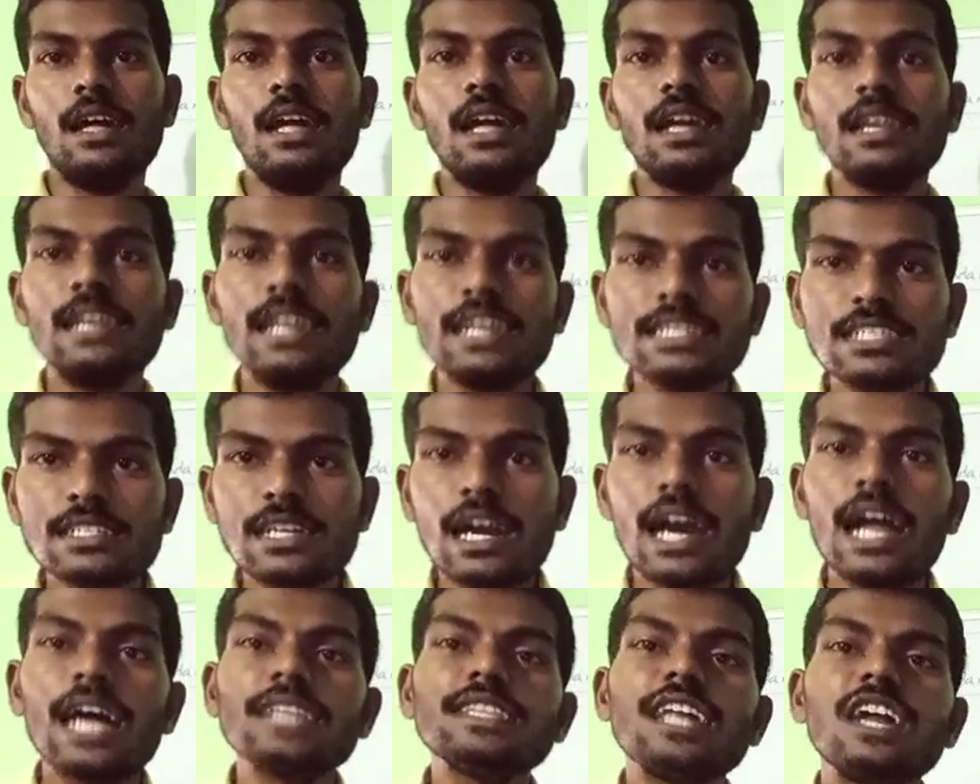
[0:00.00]
Next,
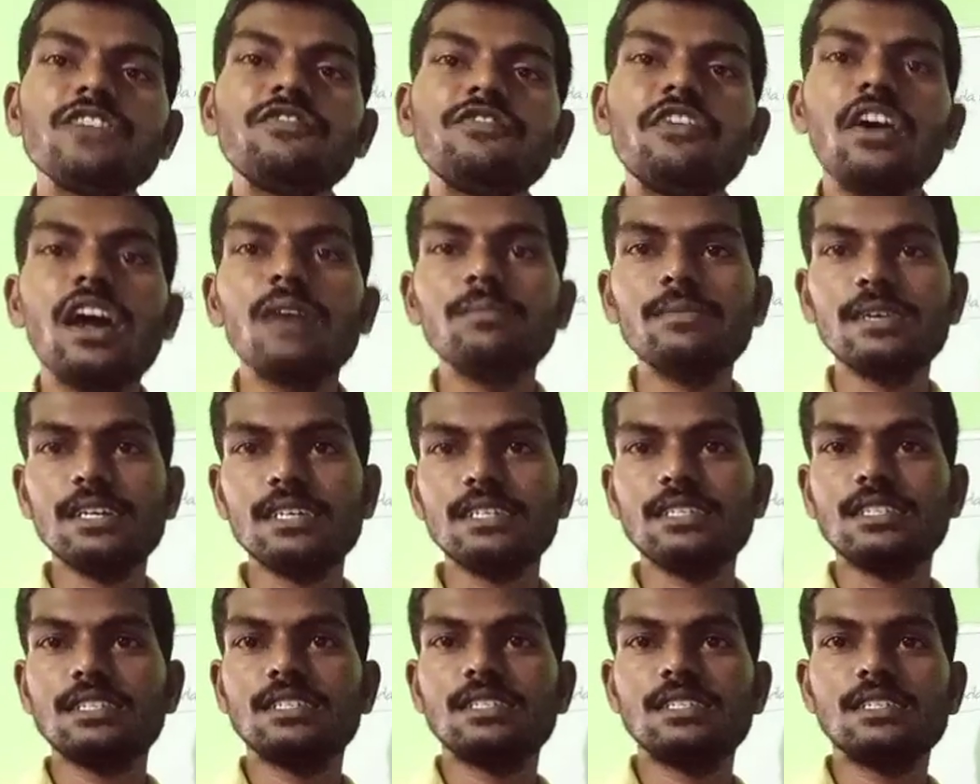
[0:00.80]
another form
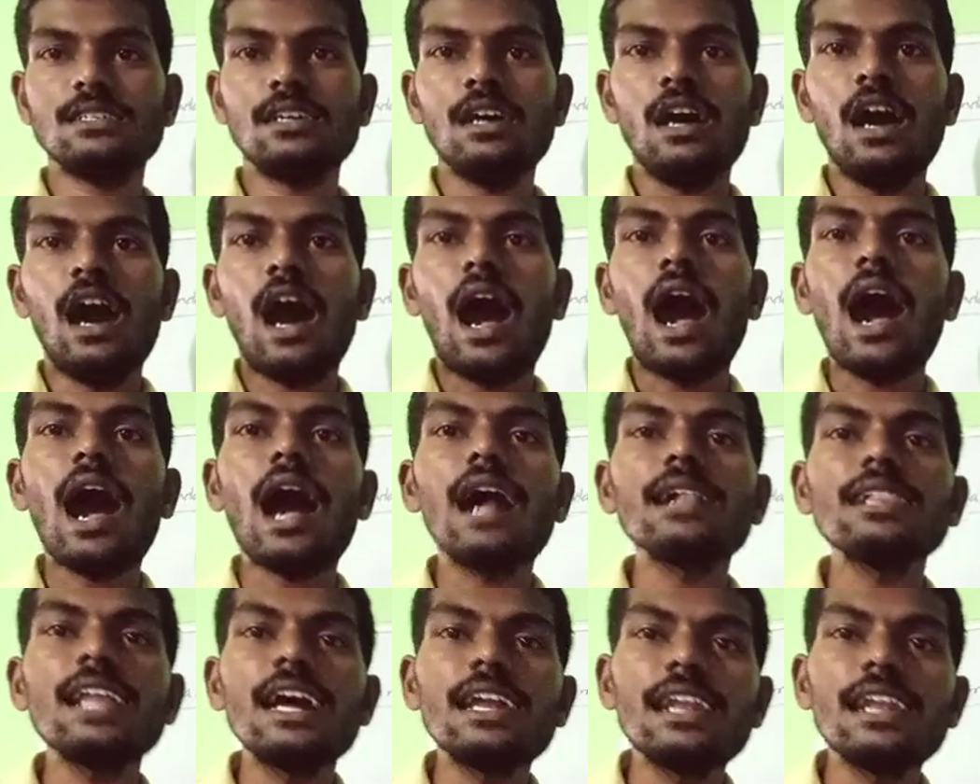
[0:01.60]
is all the